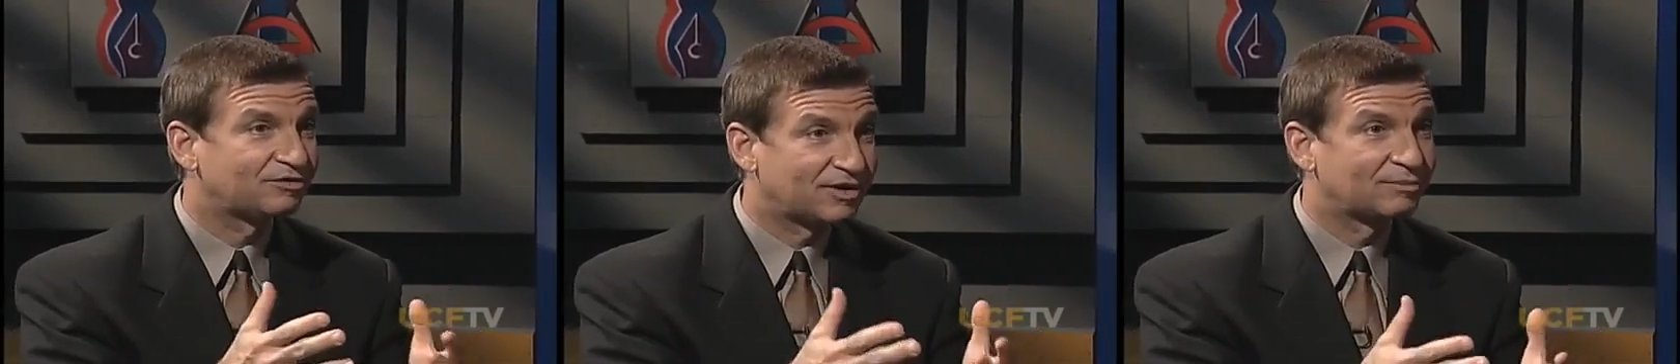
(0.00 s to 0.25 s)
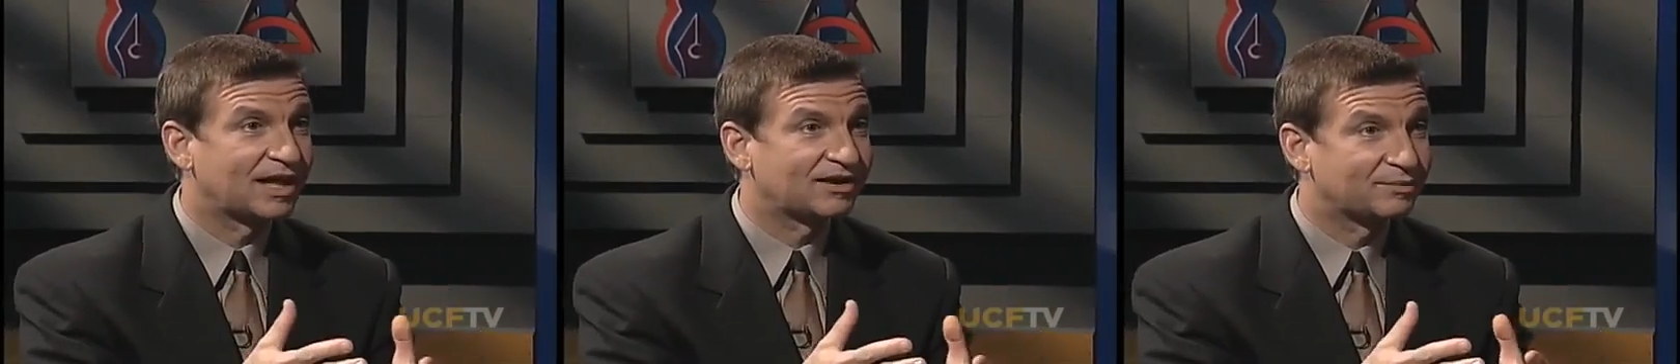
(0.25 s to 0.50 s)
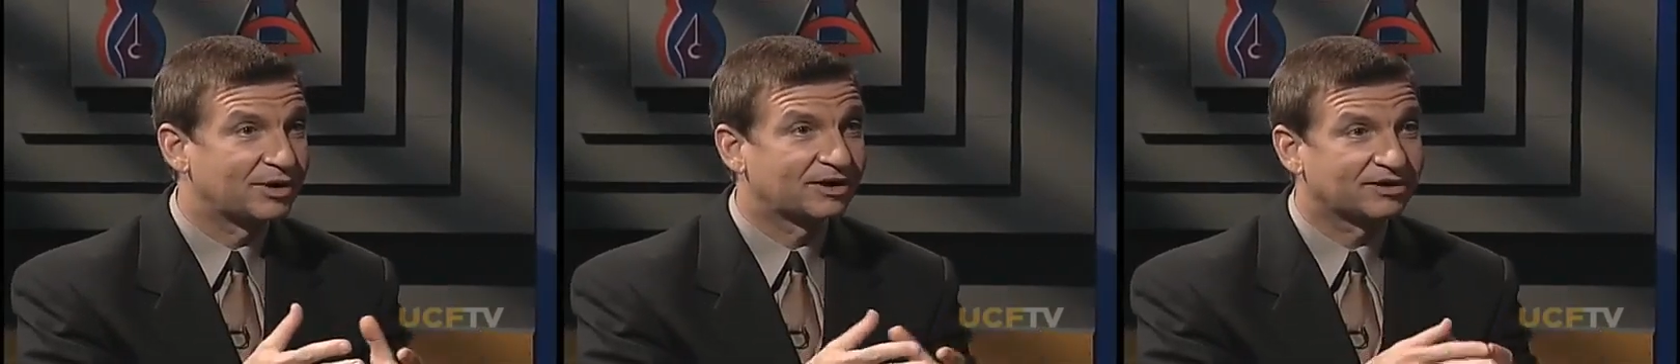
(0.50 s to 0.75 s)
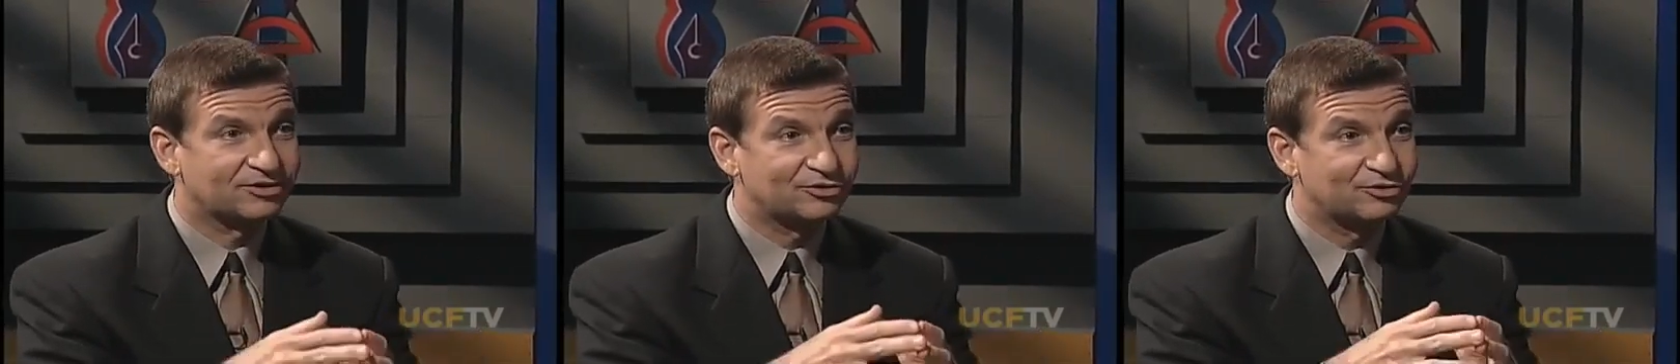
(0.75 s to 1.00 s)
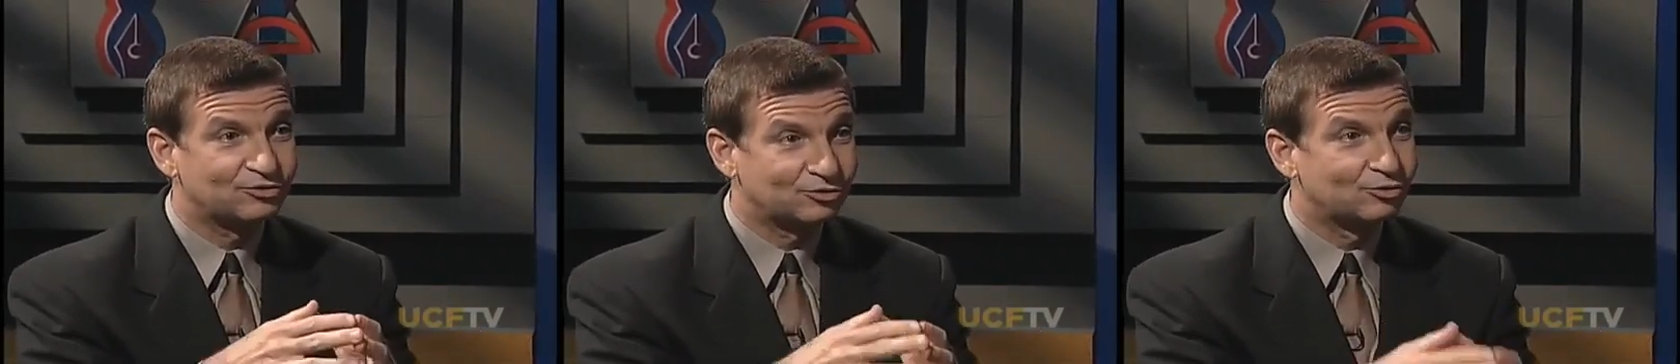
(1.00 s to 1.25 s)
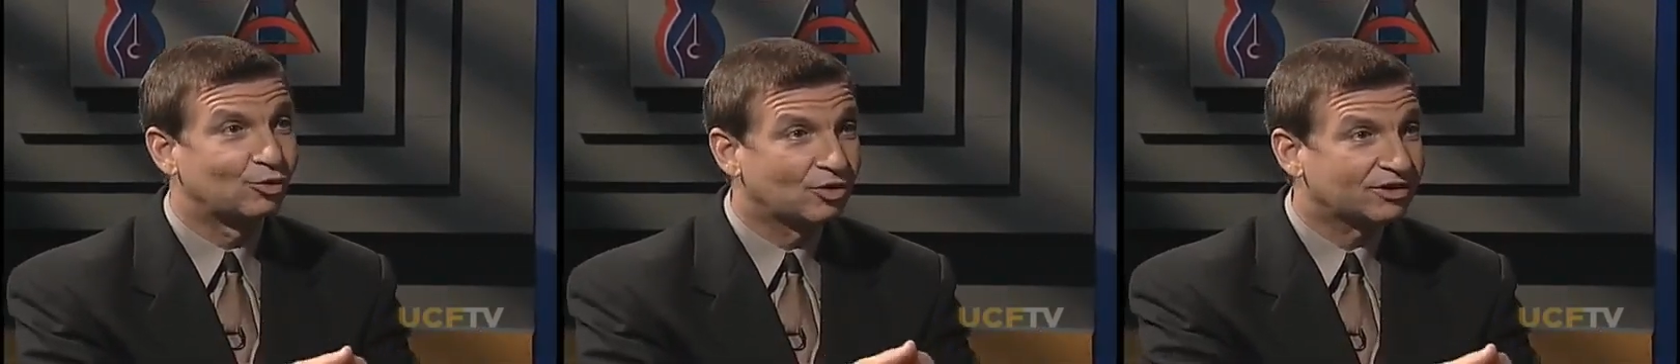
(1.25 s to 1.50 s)
from Latin America who
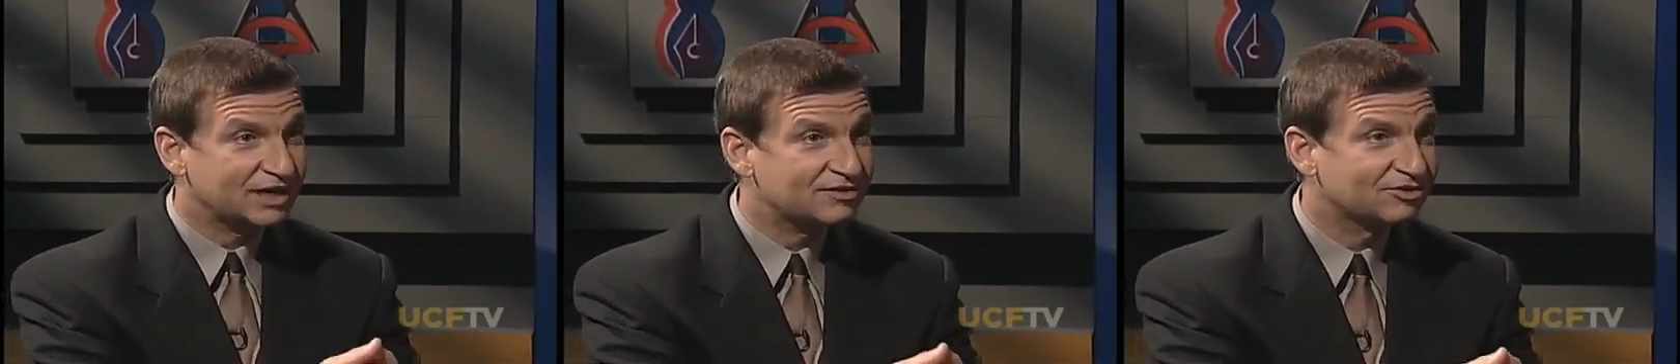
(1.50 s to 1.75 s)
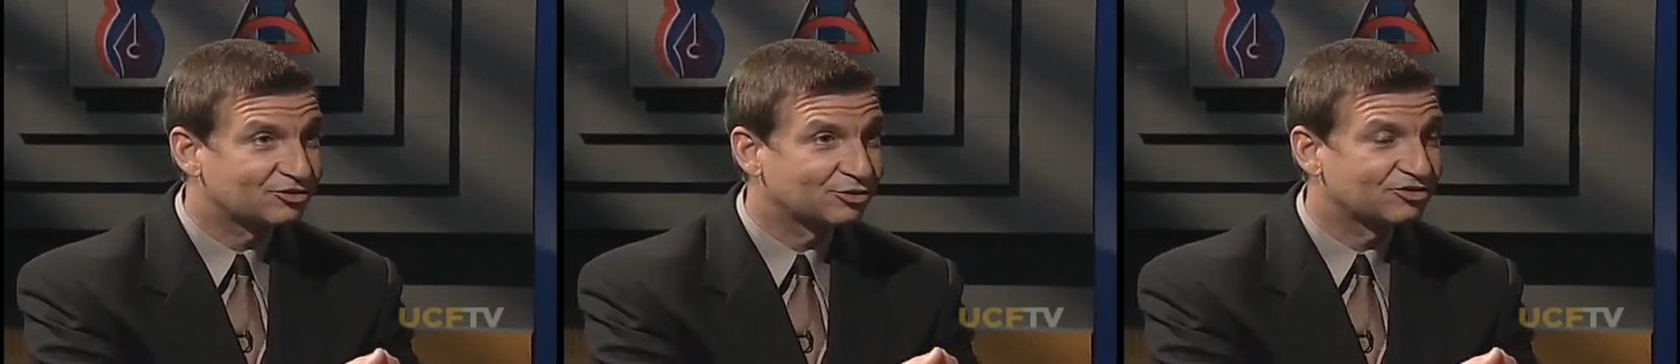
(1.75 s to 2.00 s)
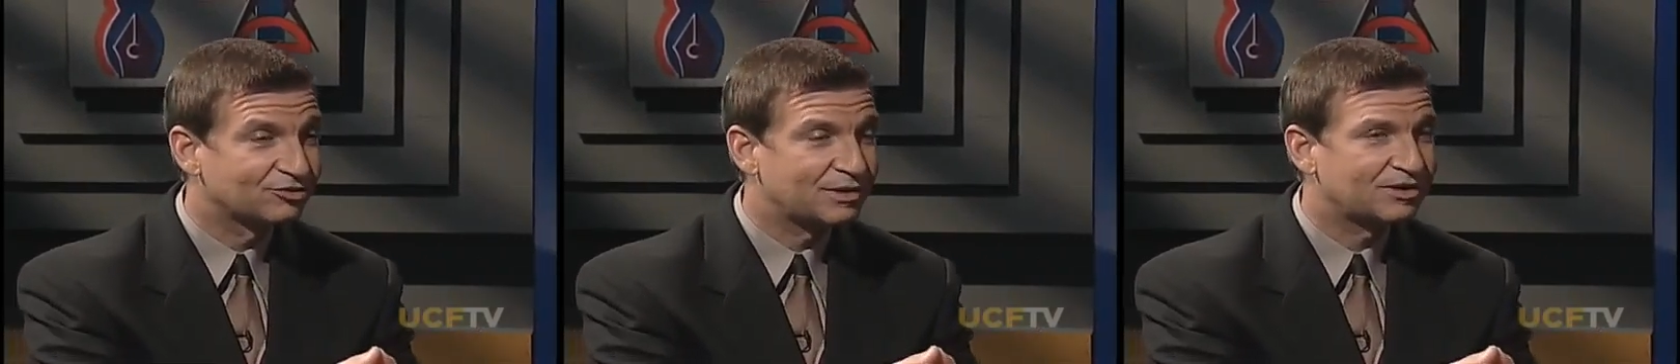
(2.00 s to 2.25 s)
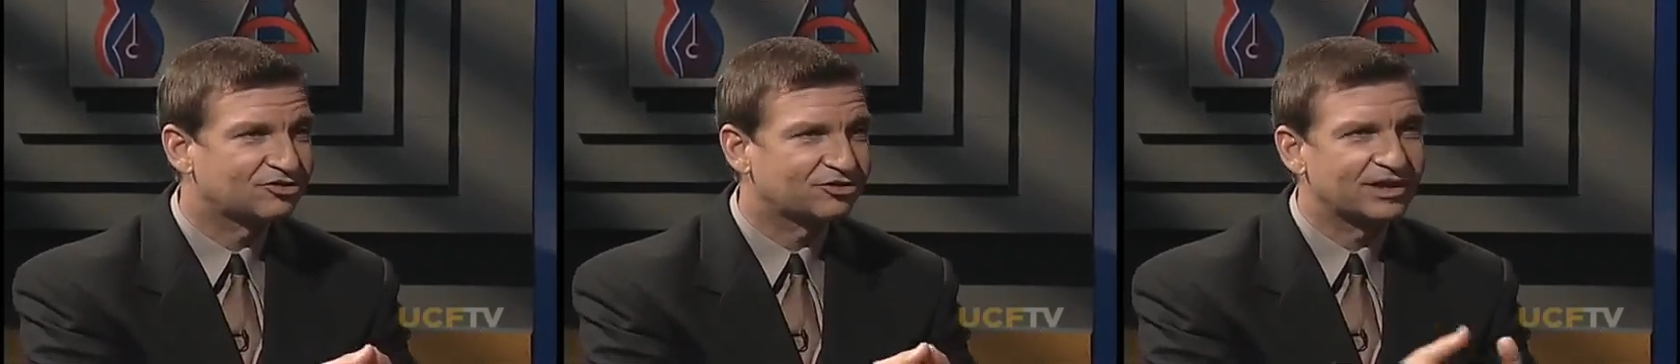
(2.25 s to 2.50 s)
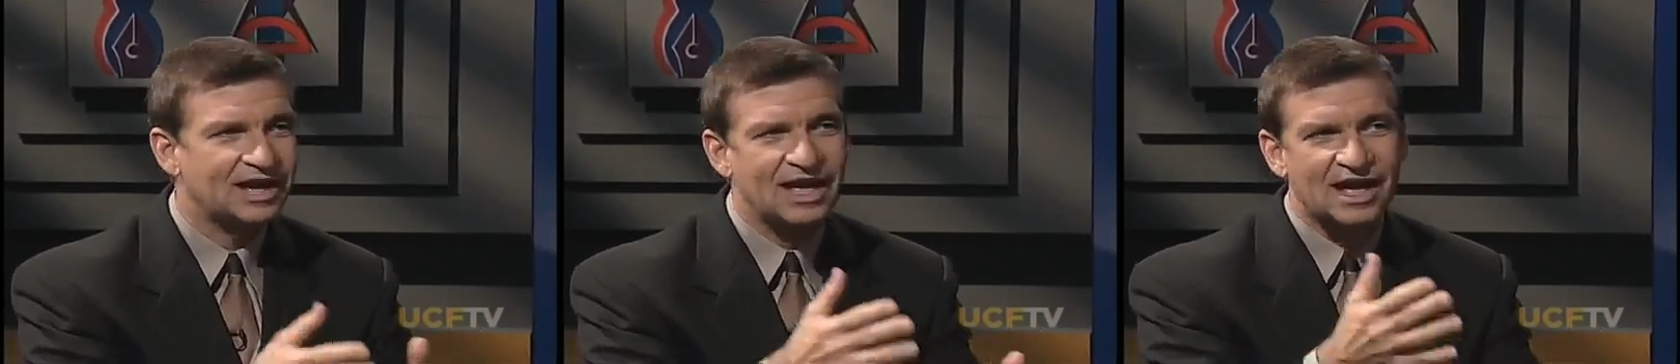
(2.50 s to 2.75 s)
work in the tourism industry.